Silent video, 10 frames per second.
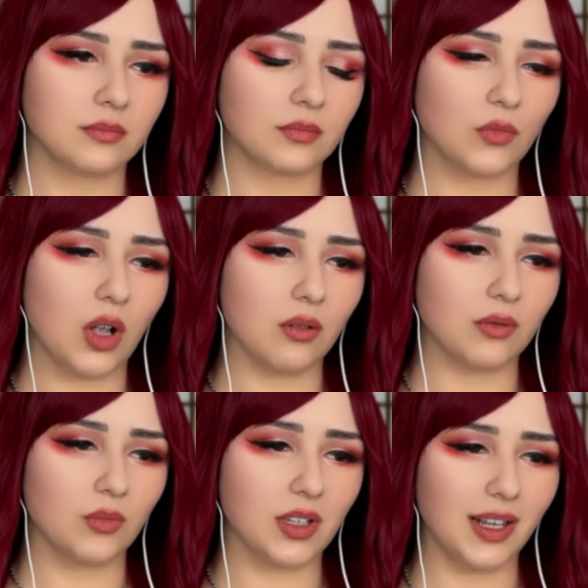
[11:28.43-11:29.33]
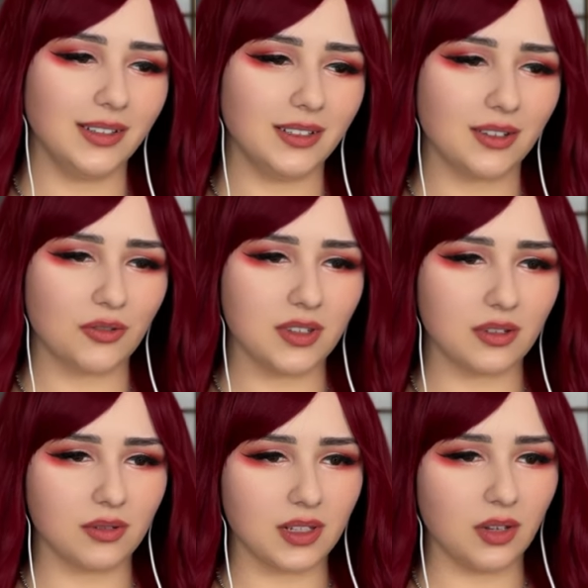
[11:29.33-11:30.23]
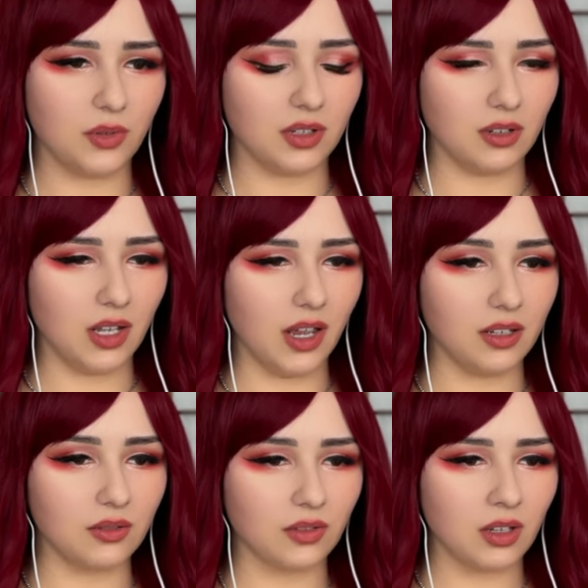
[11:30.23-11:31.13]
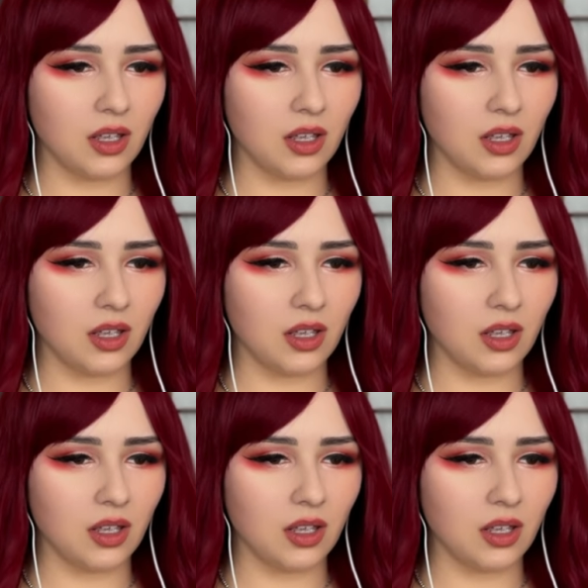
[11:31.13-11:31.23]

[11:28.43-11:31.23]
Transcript: Well, I'm glad that the crystal is keeping her alive.